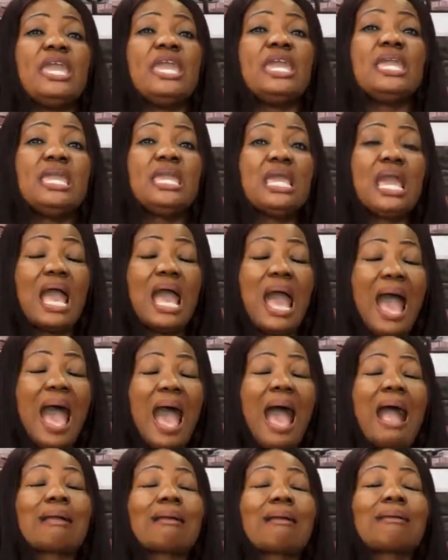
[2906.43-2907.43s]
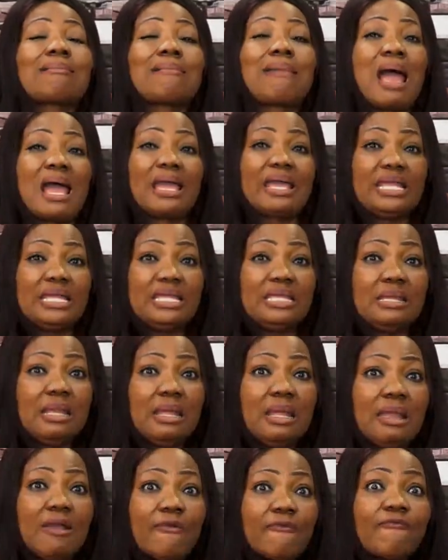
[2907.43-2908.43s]
We are crying
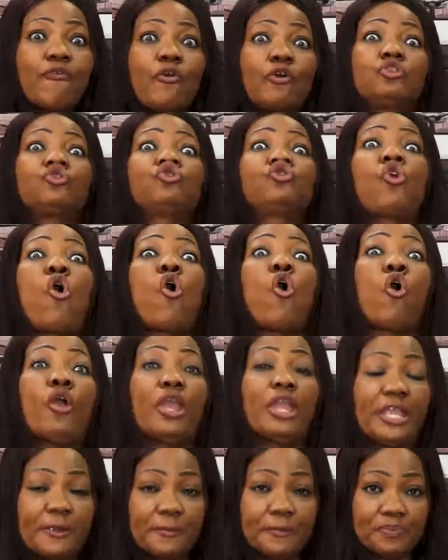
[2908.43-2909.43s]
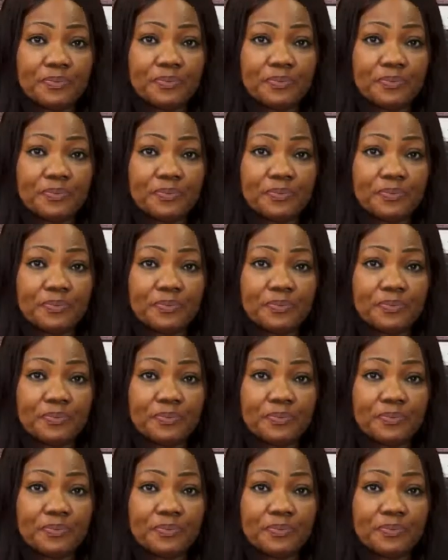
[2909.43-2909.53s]
for joy.